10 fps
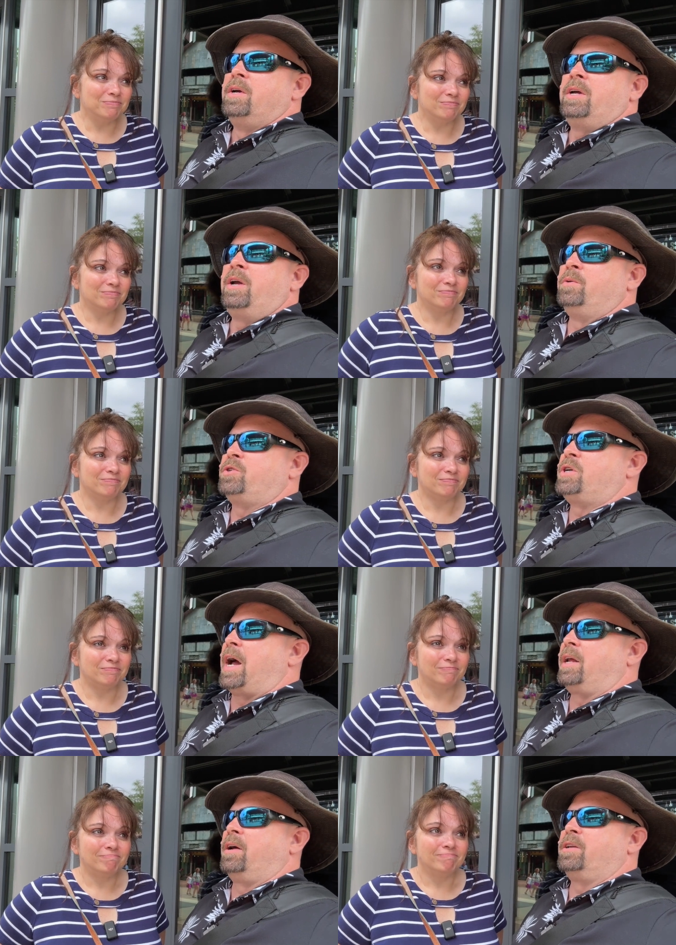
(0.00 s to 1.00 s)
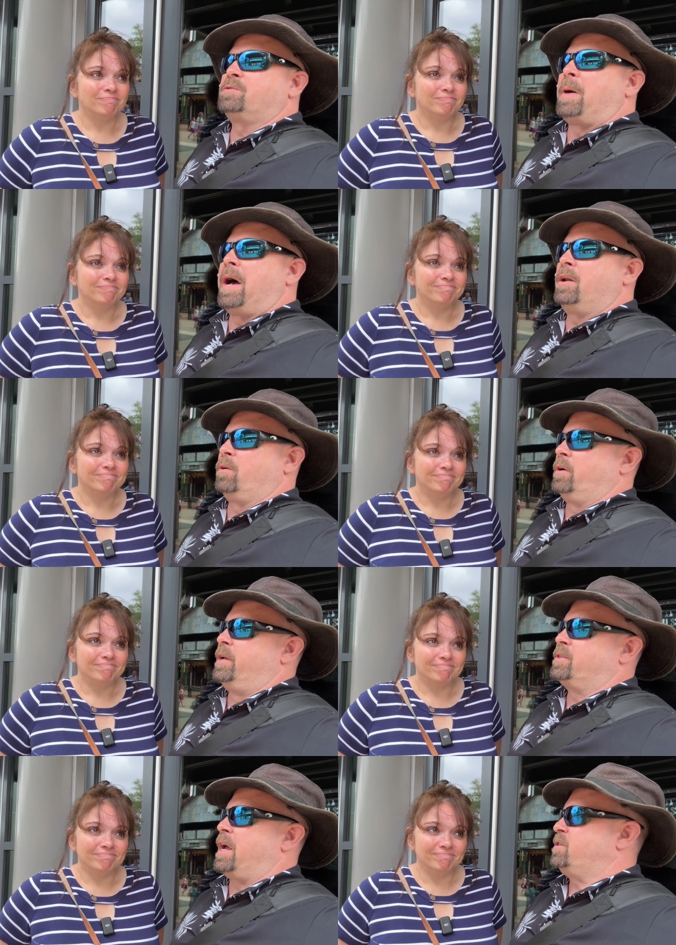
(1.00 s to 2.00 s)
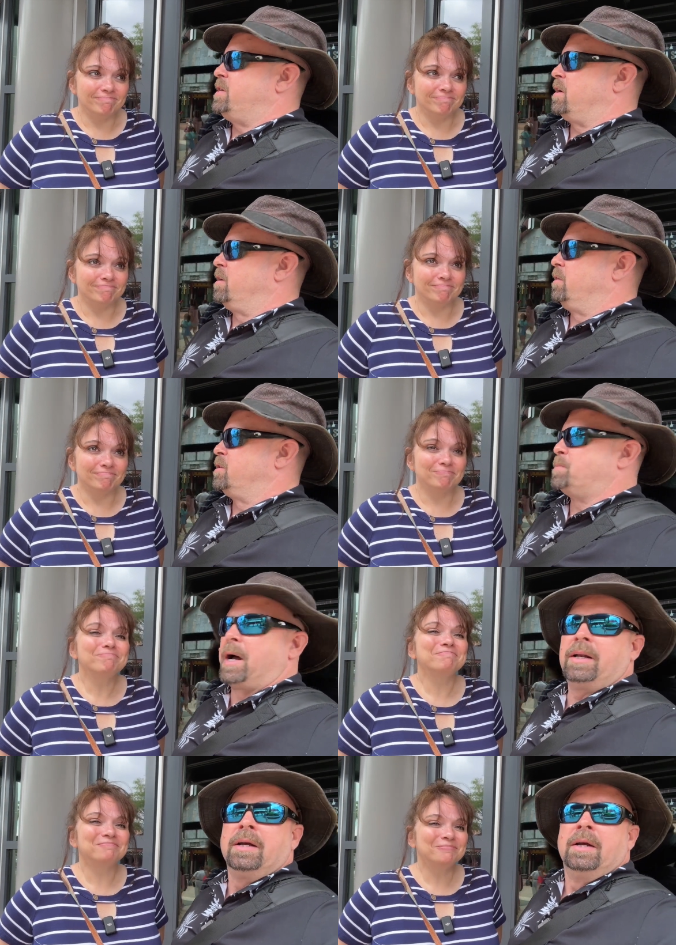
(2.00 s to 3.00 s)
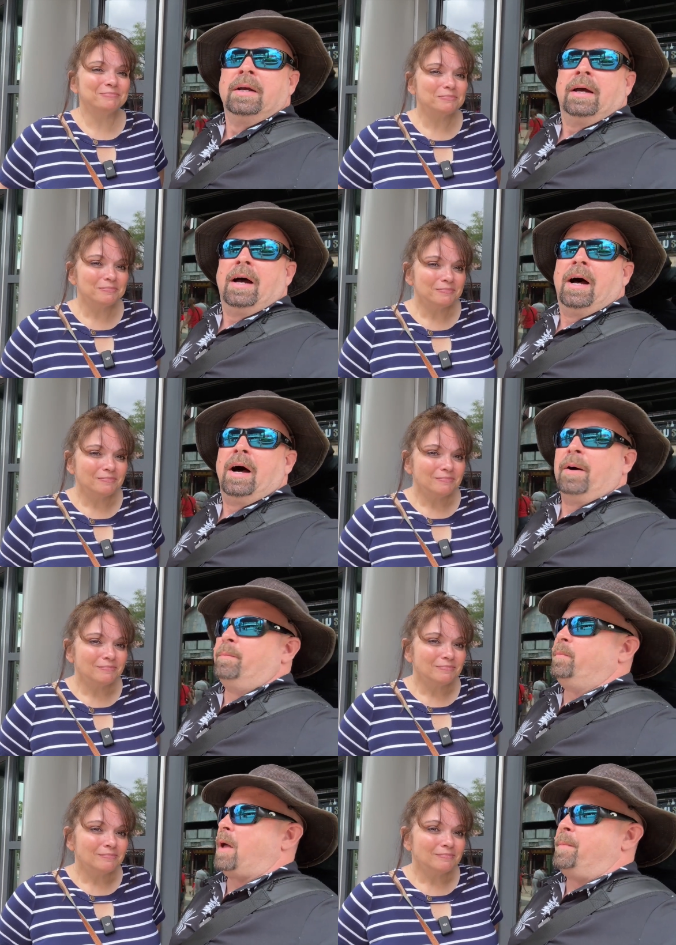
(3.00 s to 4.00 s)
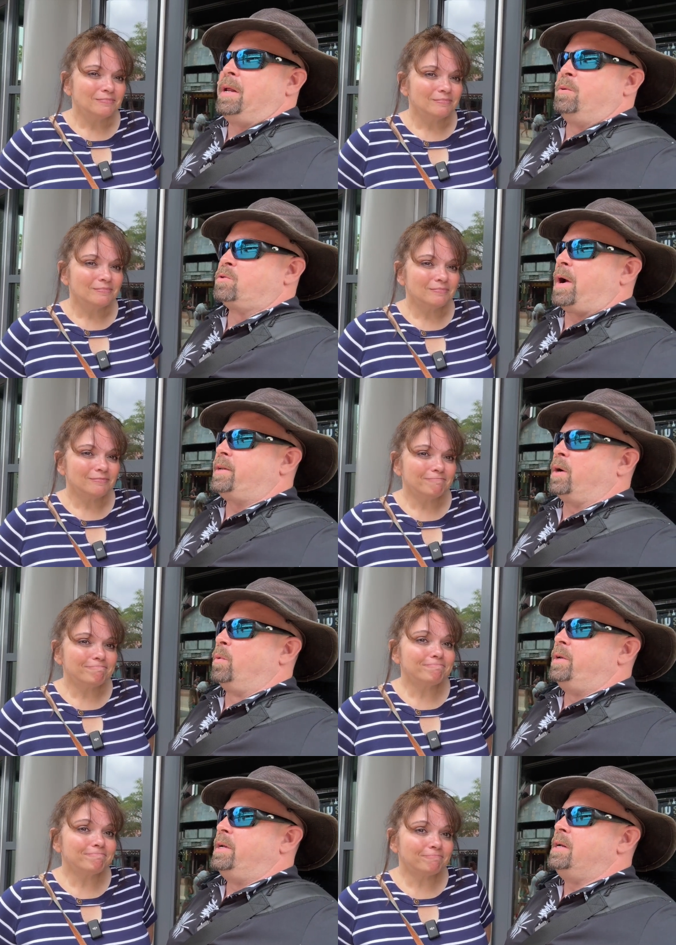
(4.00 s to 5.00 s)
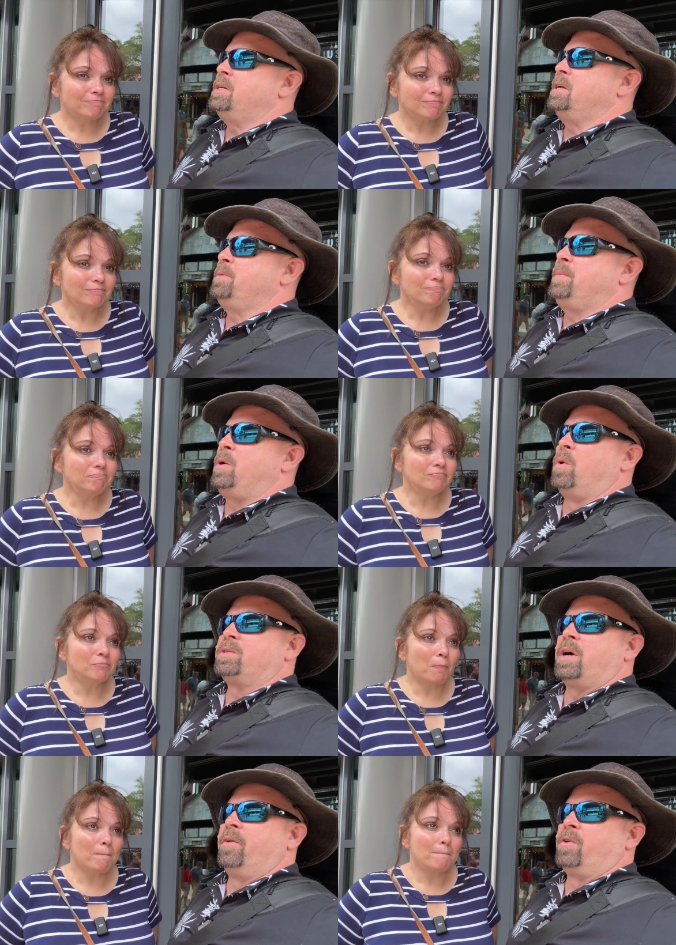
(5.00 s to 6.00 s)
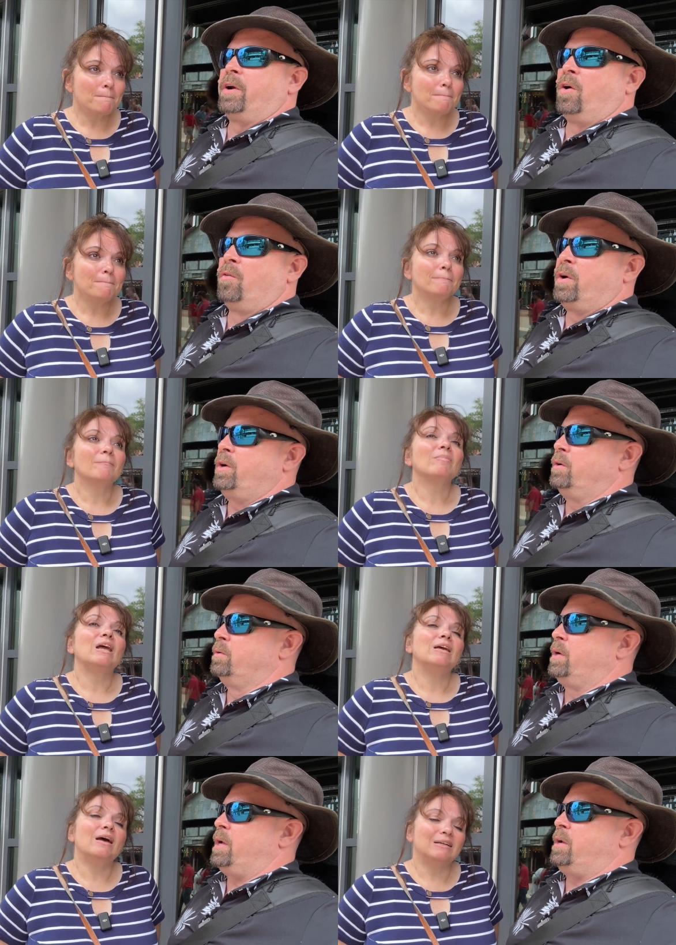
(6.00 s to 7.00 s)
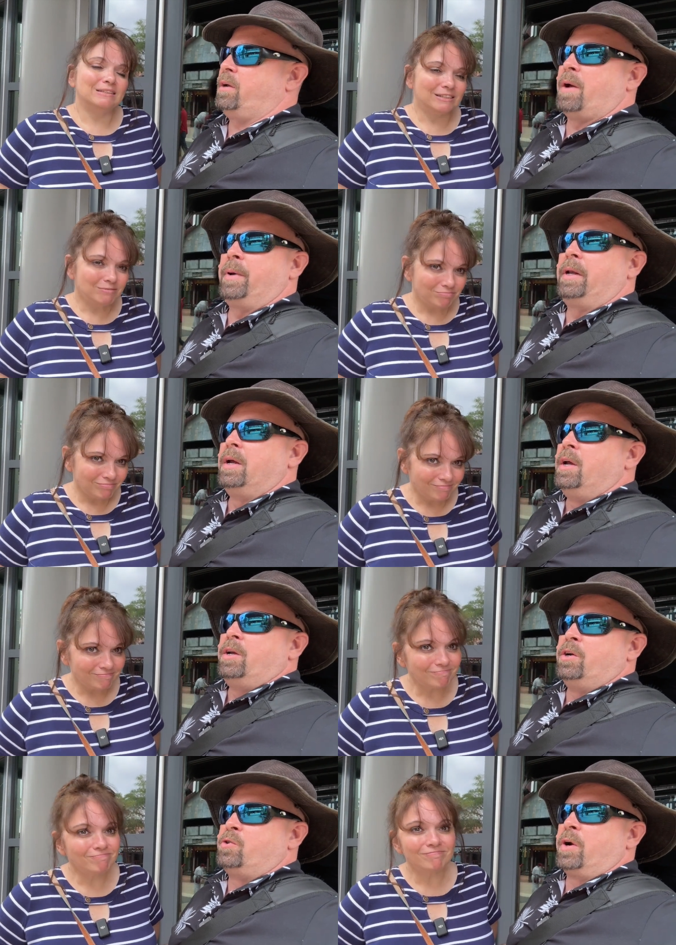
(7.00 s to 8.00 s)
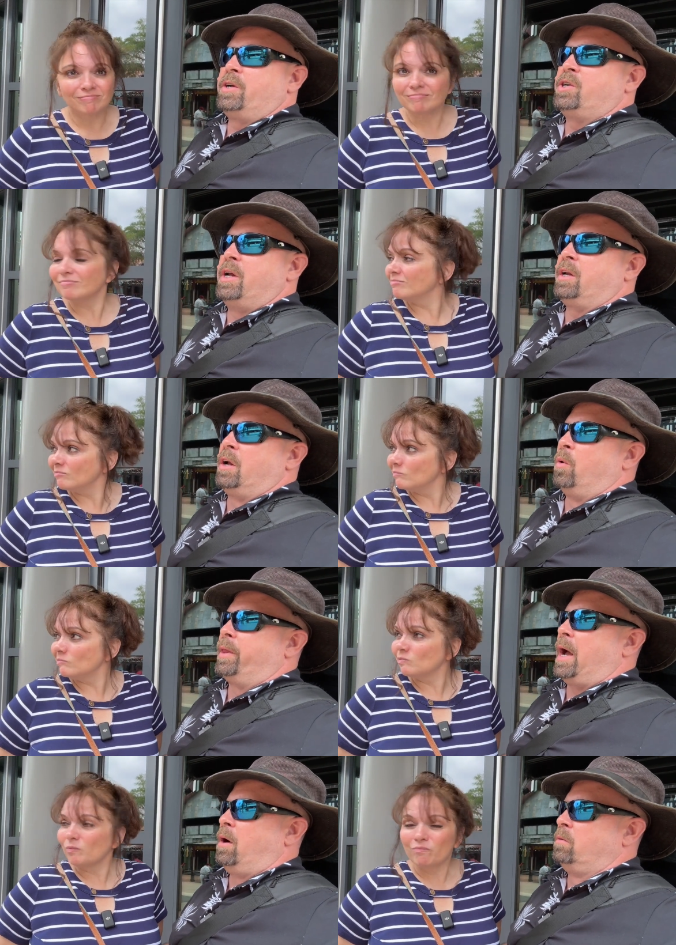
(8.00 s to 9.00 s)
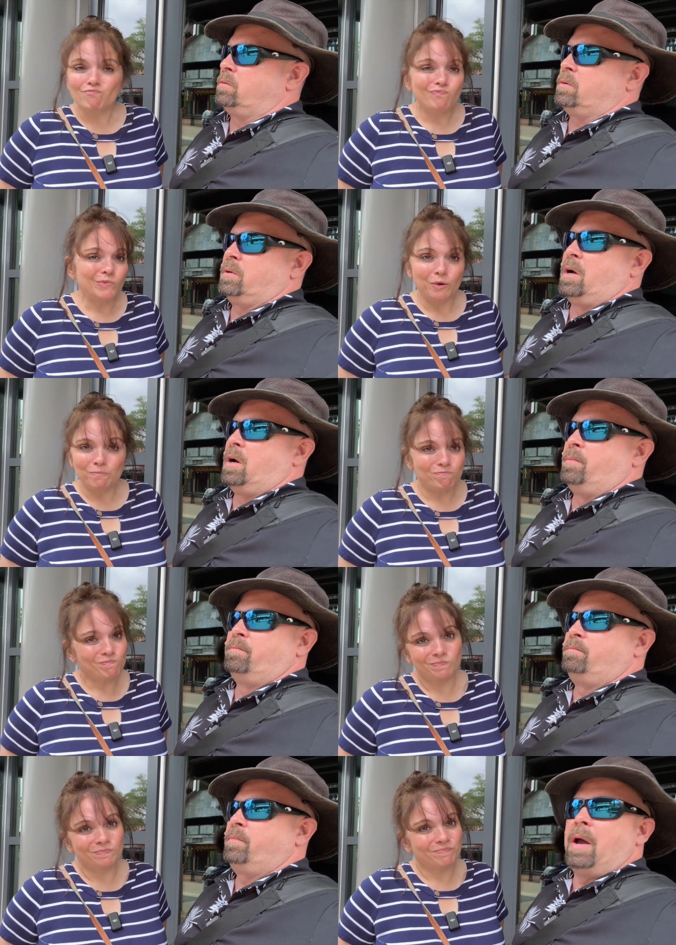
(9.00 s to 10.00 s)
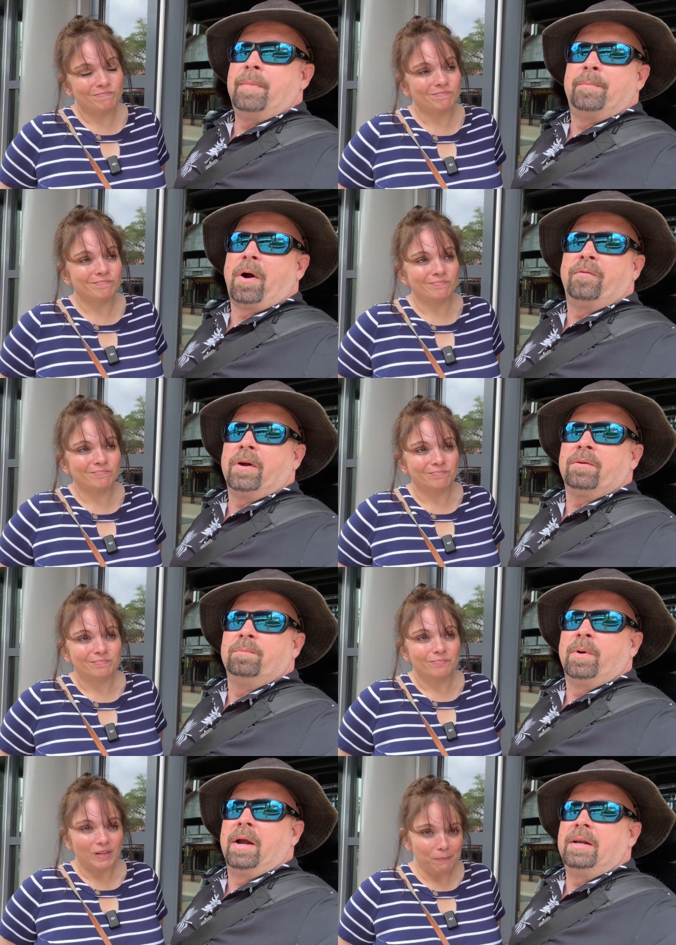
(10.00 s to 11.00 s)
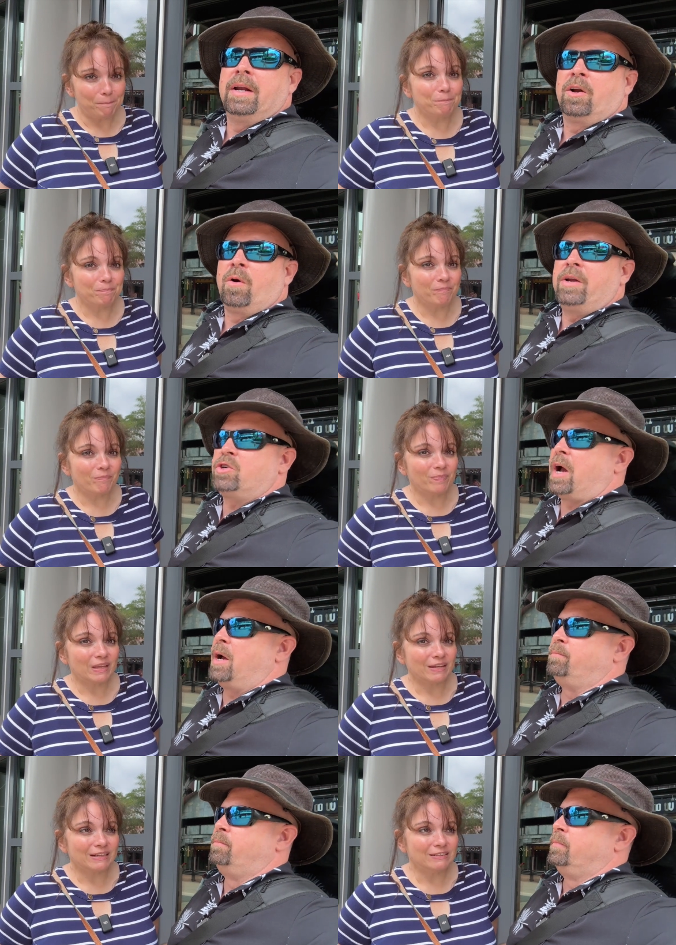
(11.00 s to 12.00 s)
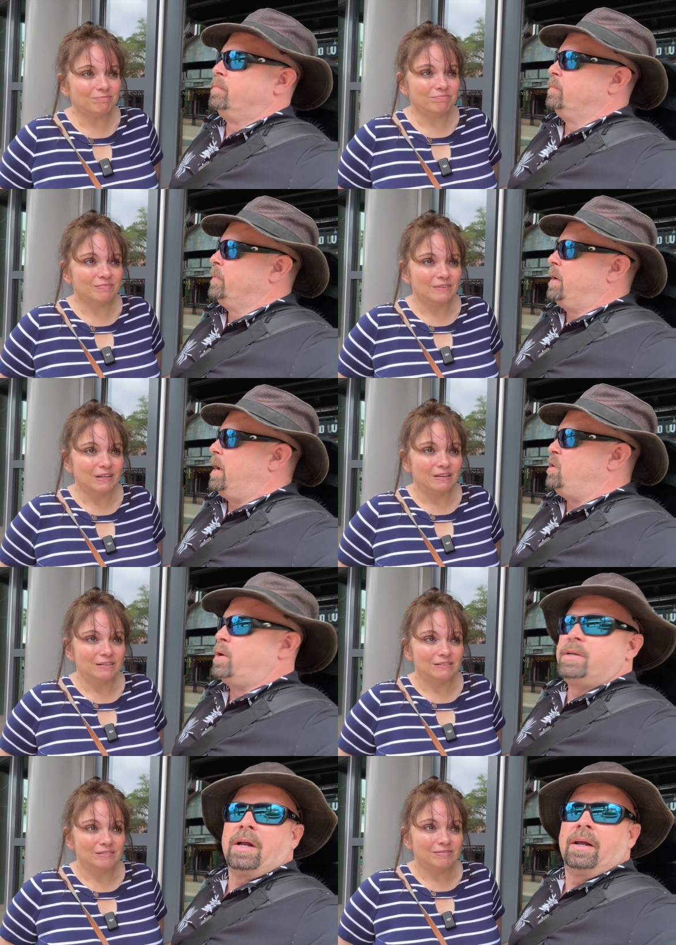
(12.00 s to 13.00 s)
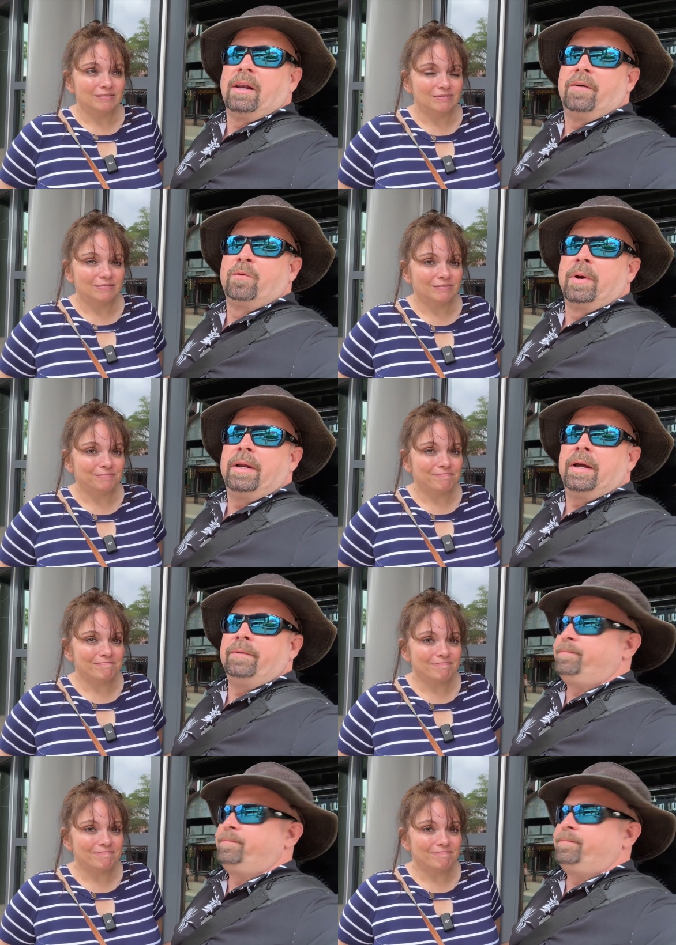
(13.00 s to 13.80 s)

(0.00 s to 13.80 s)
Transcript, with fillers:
Speaker 1: he was Johnny on the spot, or in this case, Darren on the spot. Um, I mean, he was right there when you needed him. He wasn't hovering over you. He, I mean, your drinks you didn't go without. Um, I mean, perfect. Right? He did a great job, and you could tell he loved what he did.